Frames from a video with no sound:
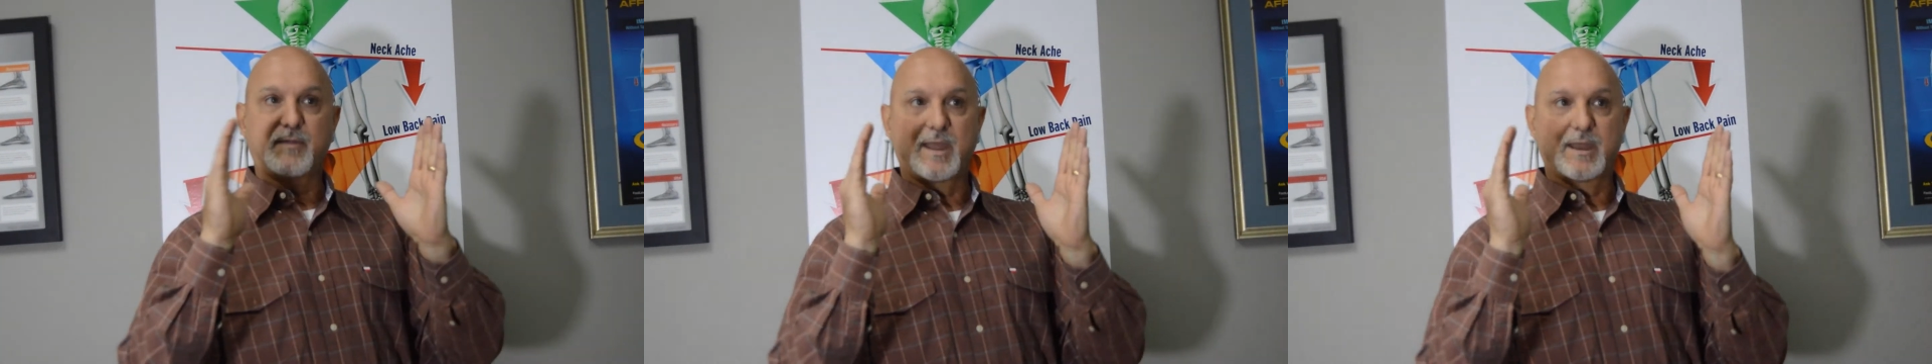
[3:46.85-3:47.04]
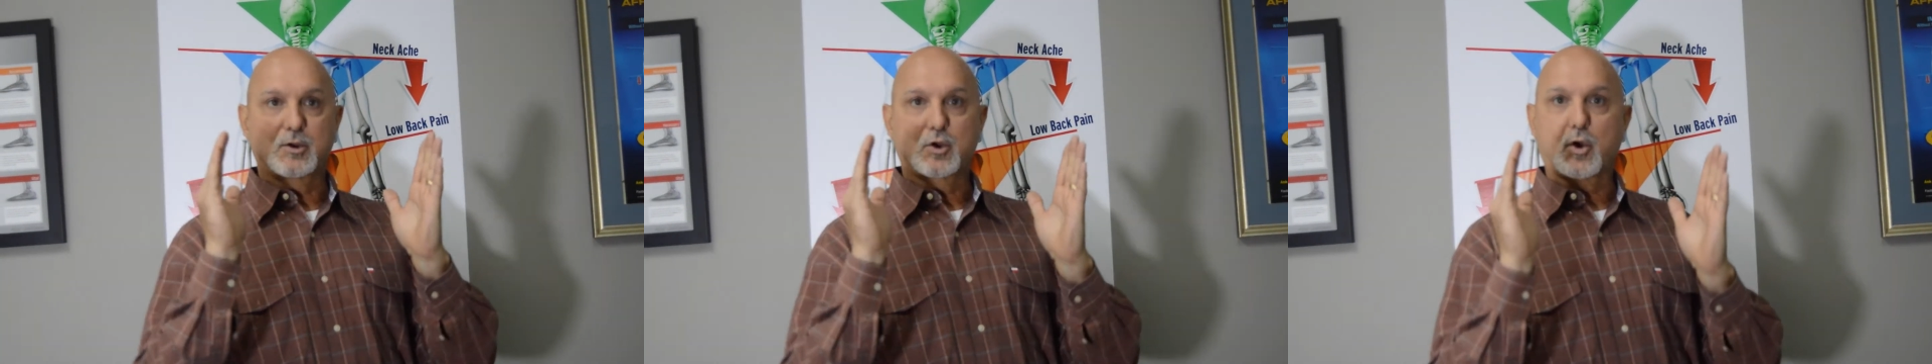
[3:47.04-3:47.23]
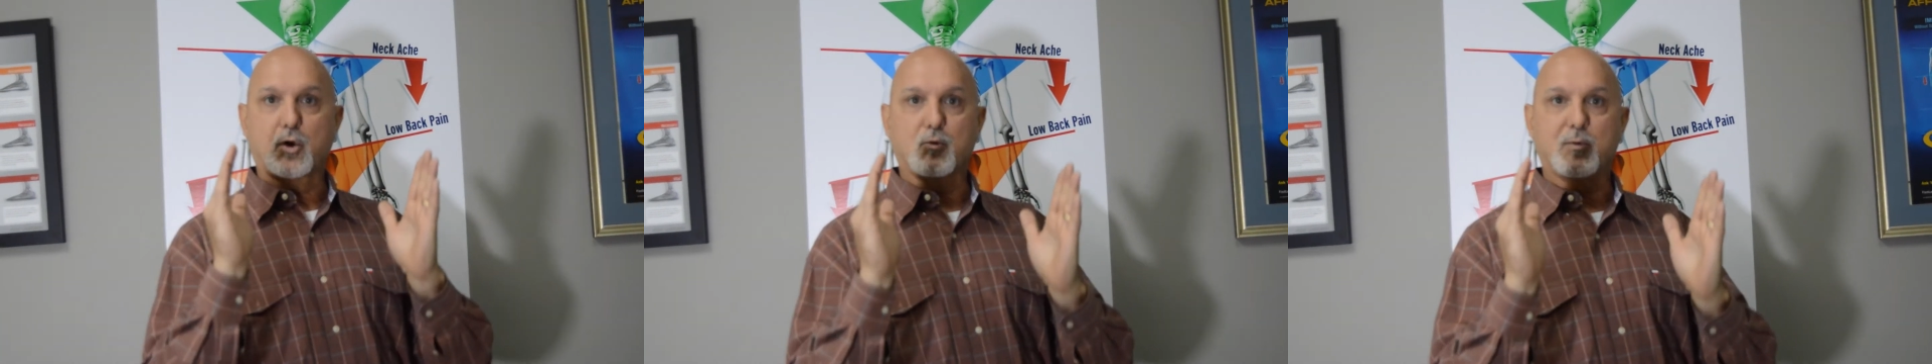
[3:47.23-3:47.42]

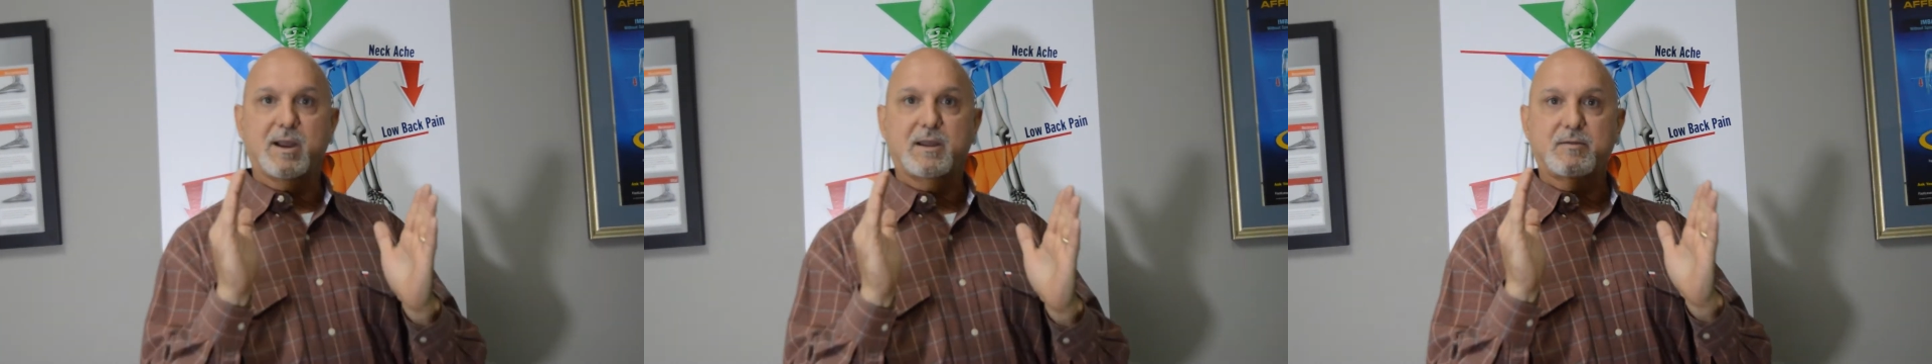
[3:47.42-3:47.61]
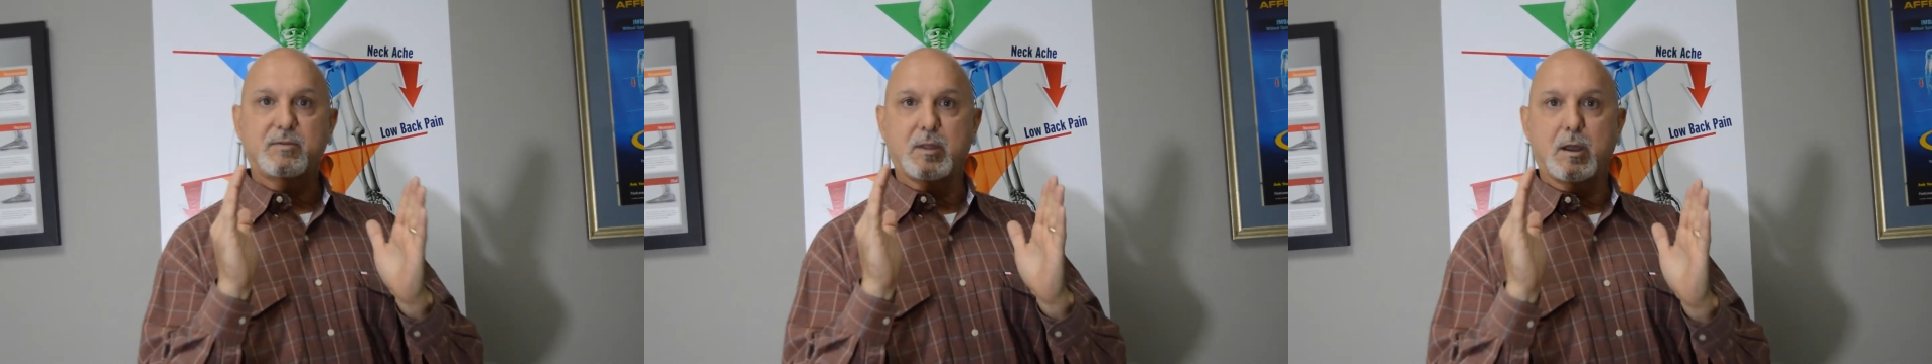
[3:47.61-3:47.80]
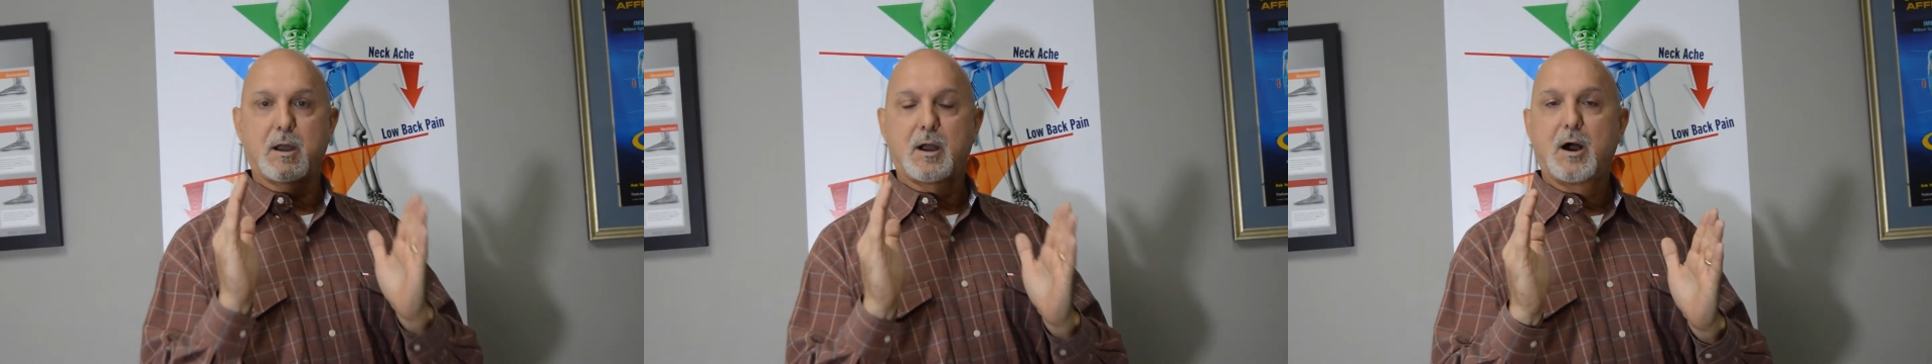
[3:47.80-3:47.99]
and correct the